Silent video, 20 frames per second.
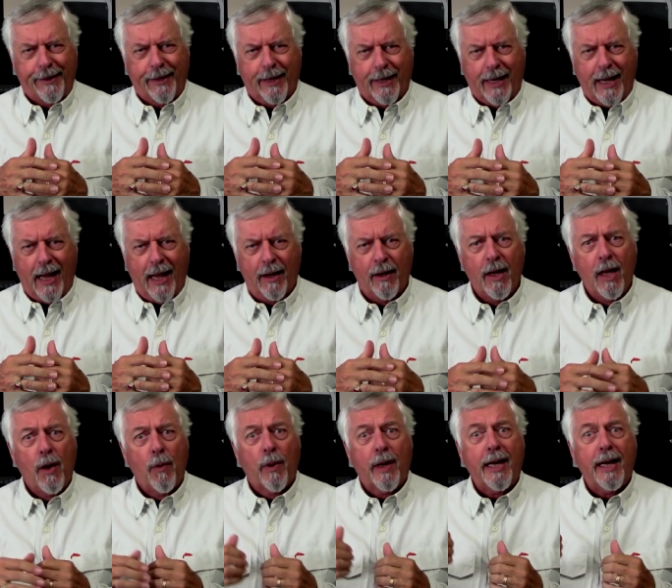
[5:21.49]
again.
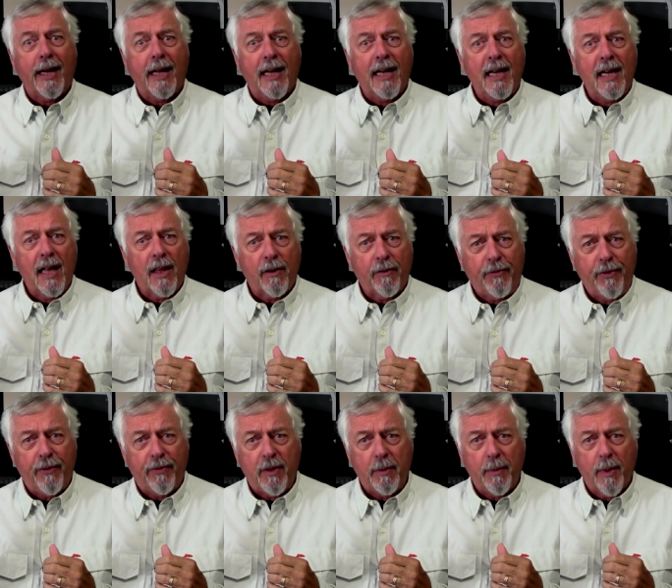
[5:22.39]
We're getting another
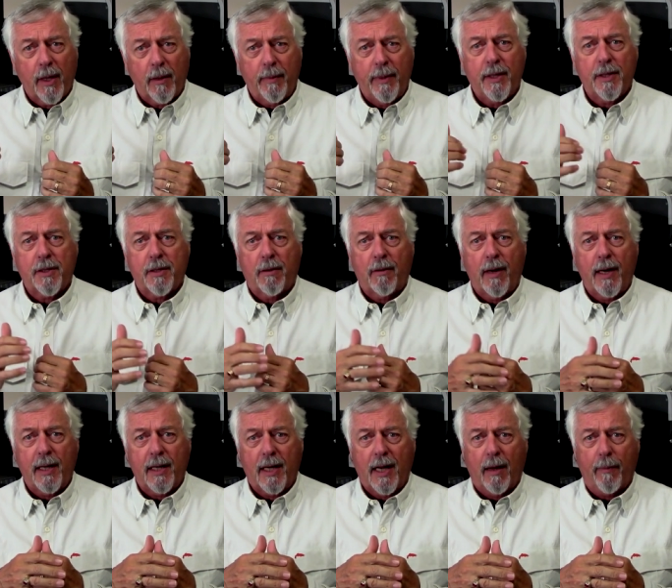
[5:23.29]
50 millimeters of
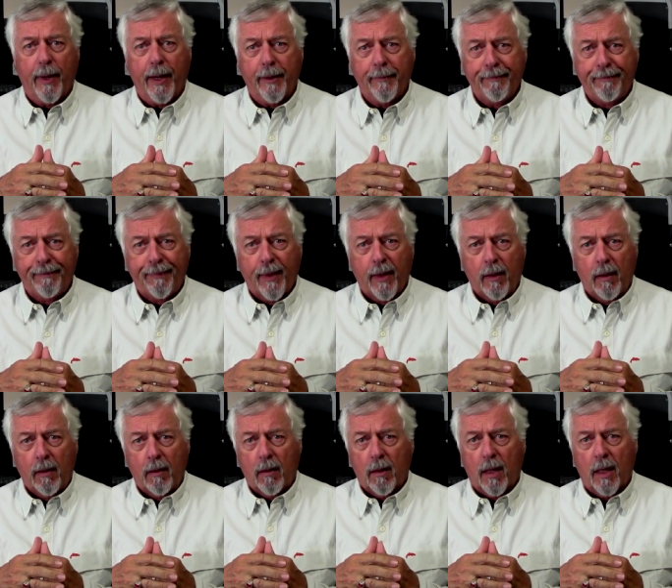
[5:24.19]
rain coming.
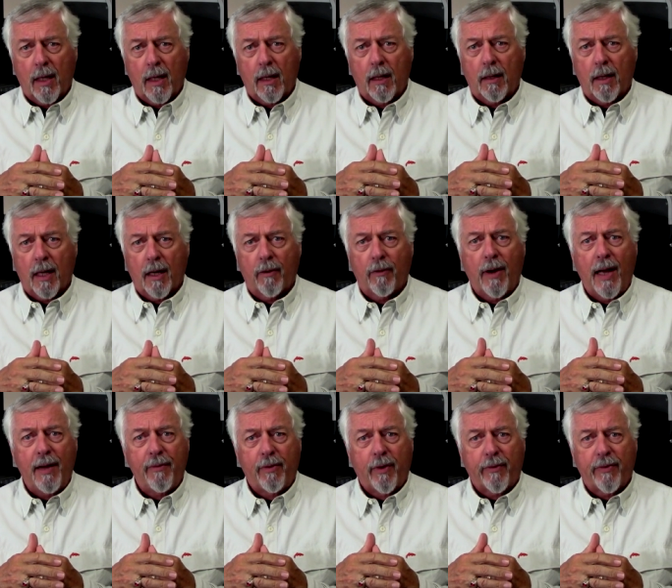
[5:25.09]
Uh, it'll
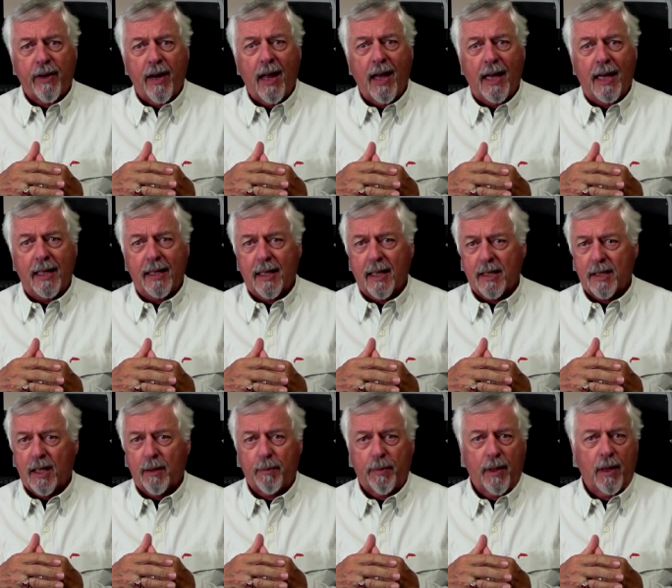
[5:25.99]
arrive overnight. That's
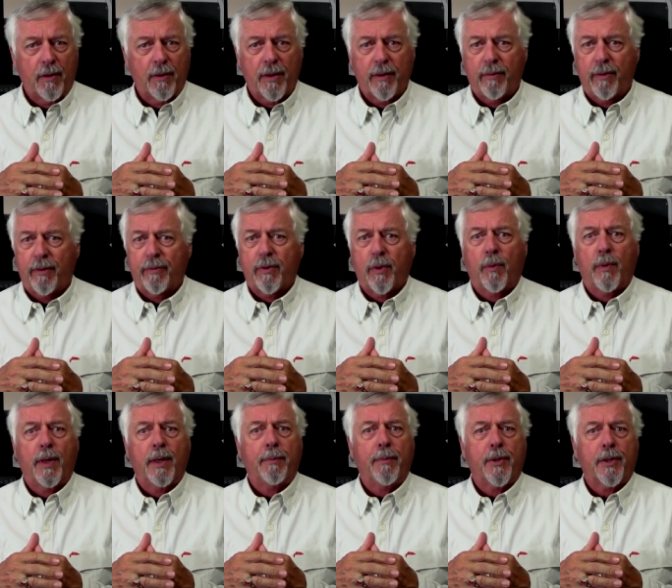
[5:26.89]
going to blow the river
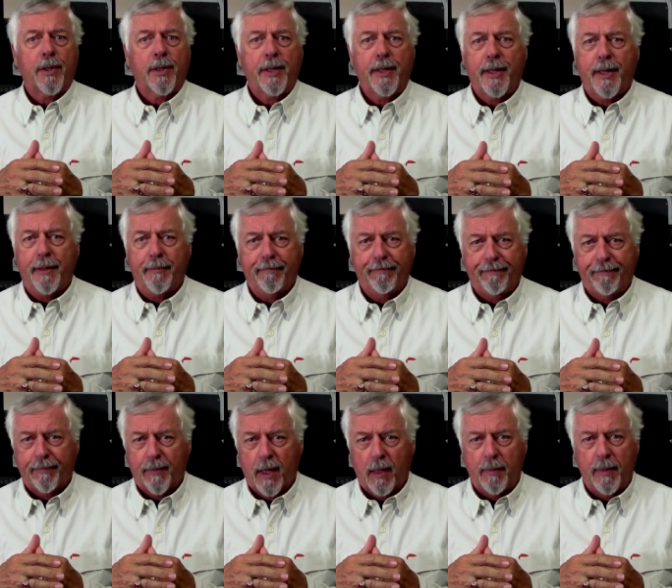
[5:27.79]
one more time.
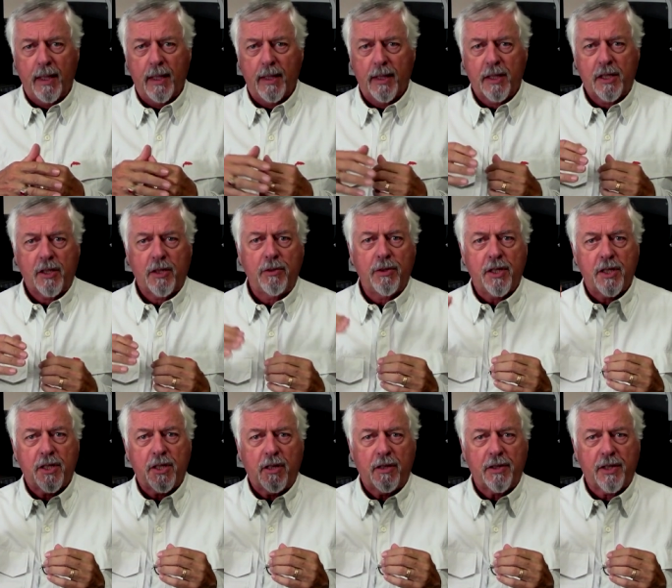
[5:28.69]
I mean, as soon as
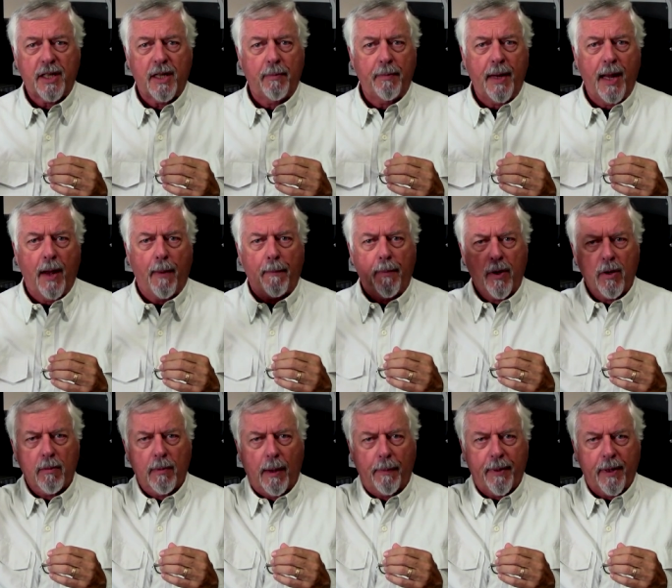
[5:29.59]
it starts to come down,
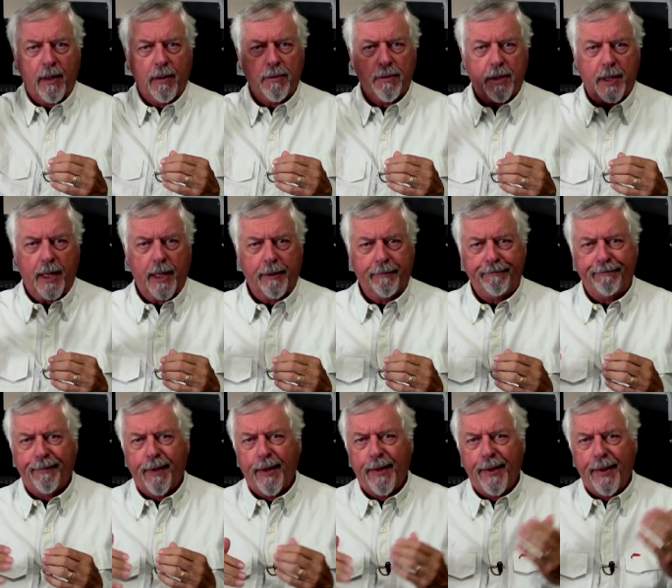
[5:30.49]
boom, up it goes again.
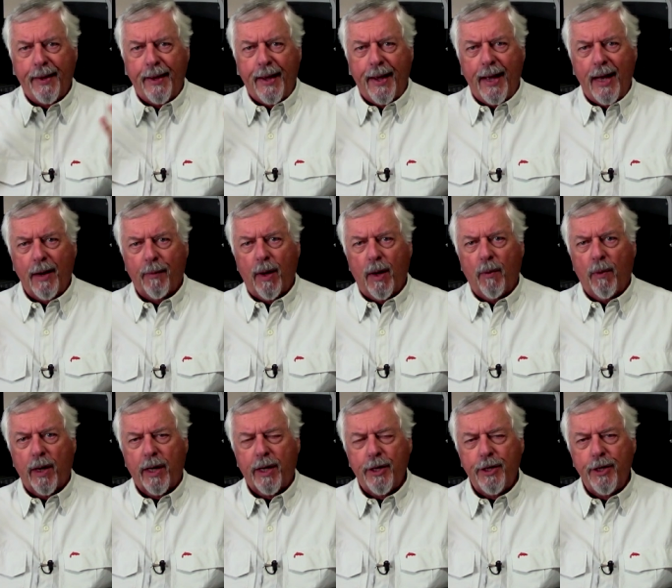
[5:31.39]
Anyway,
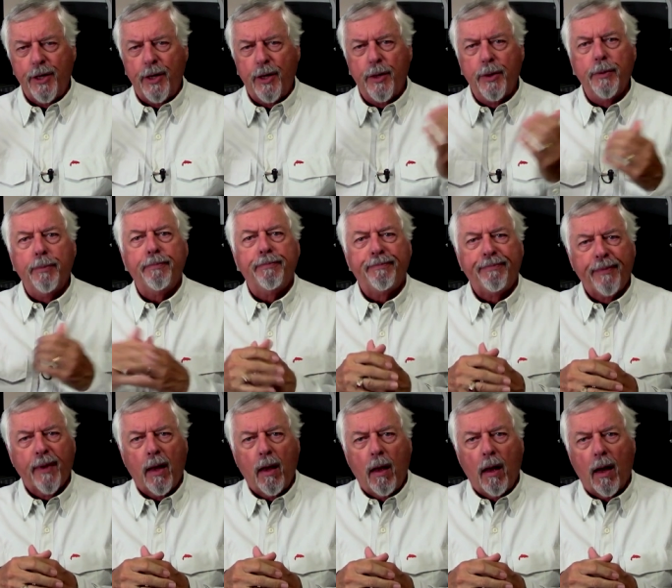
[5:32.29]
what can you do?
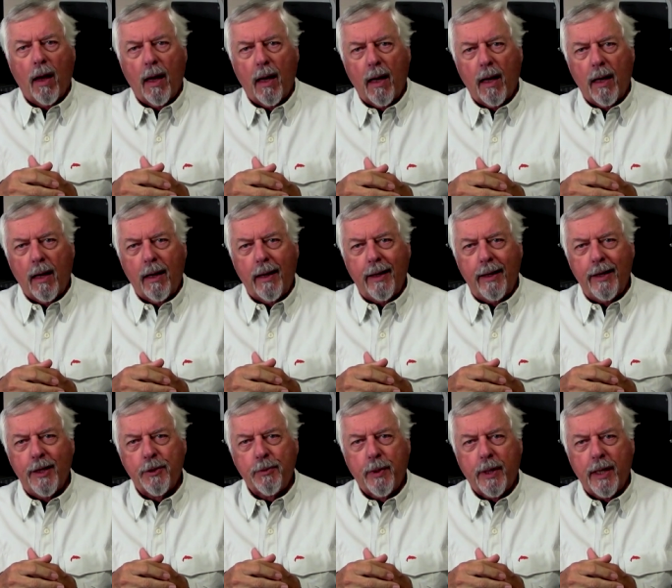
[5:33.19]
Uh, it
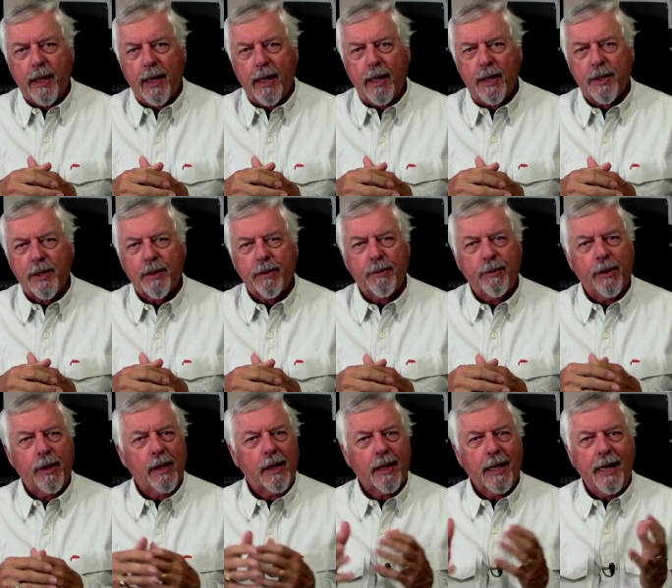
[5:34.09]
is what it is.
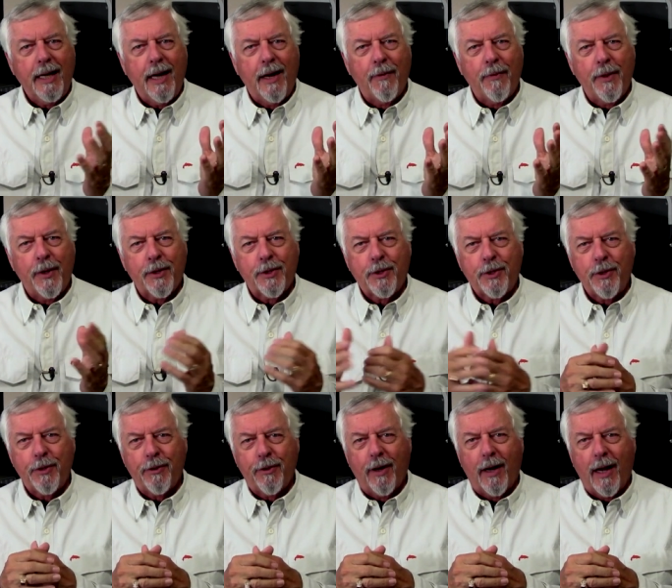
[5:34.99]
I'll get out there
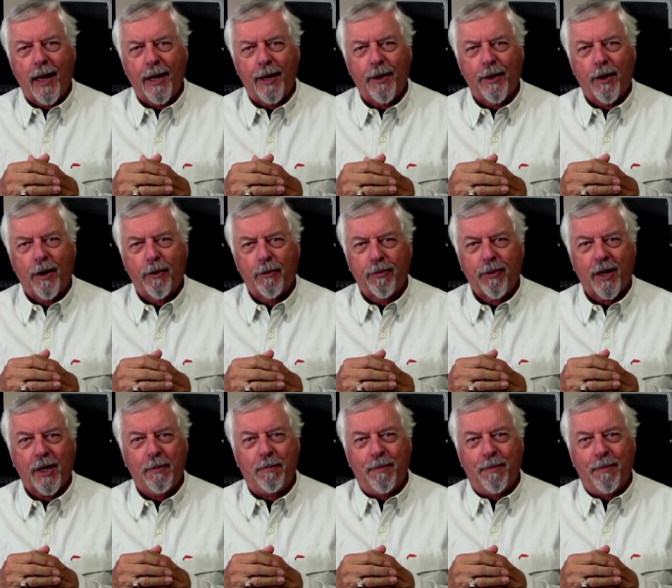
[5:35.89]
sooner or later, hopefully